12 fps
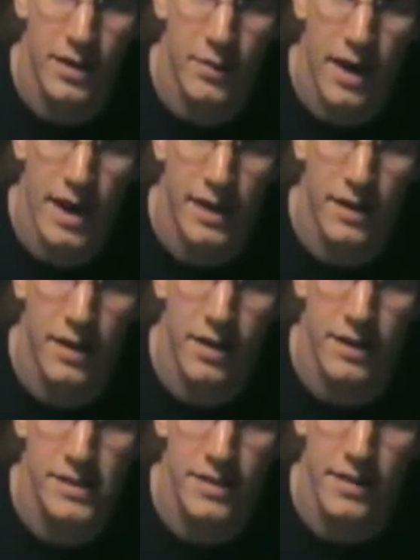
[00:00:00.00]
where any card
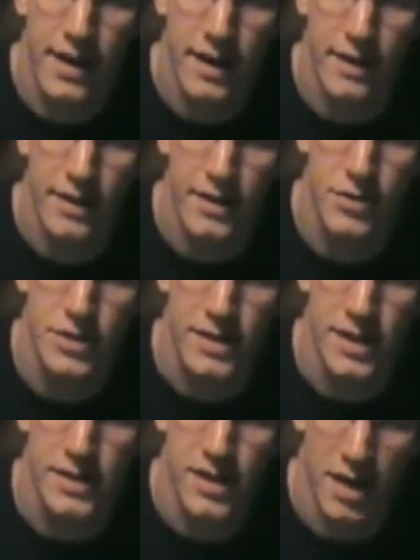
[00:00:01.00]
is in the deck. You just
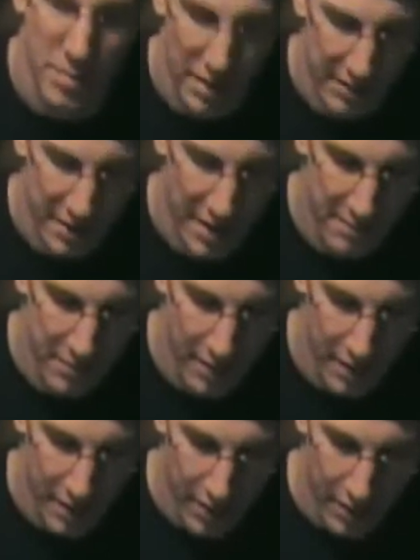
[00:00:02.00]
say stop anytime.
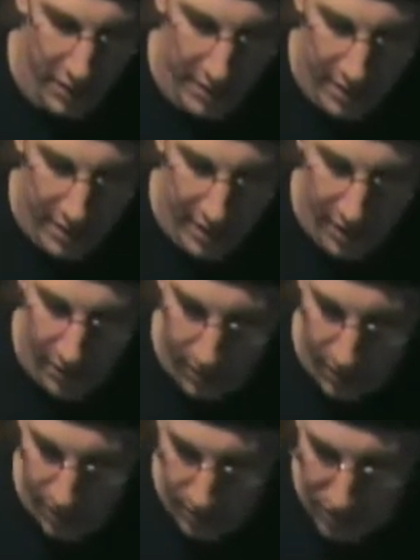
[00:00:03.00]
Right there, okay, I'm
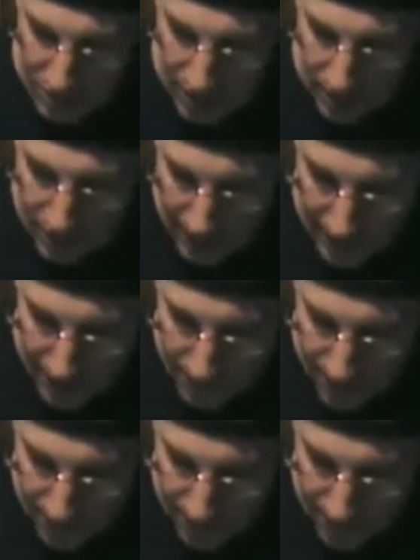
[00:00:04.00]
going to put your card right here.